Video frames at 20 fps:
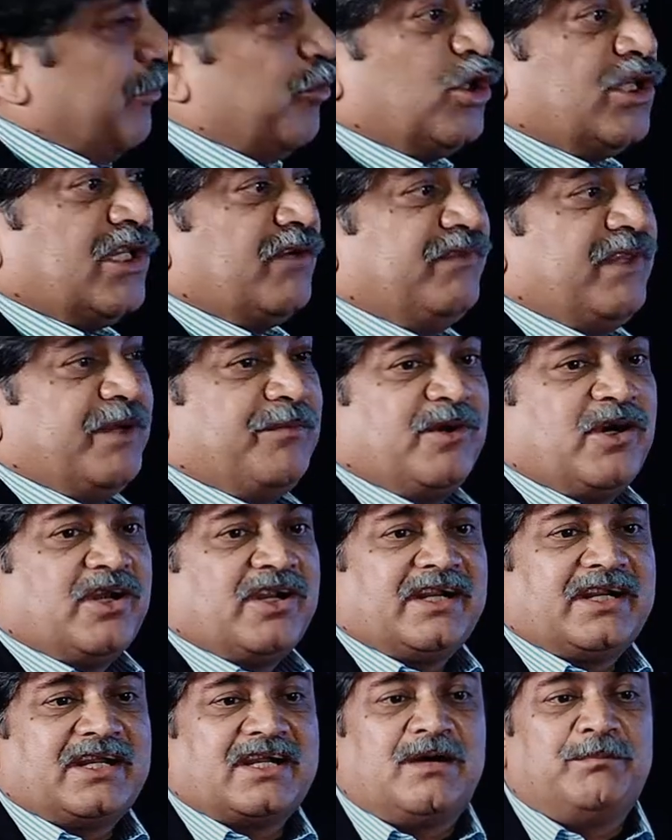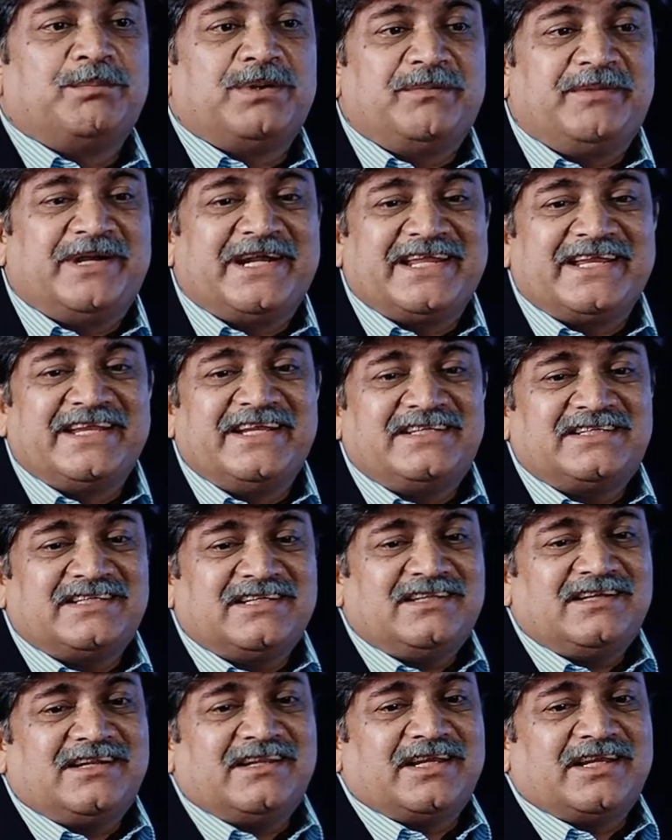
Both of them are complementing each other.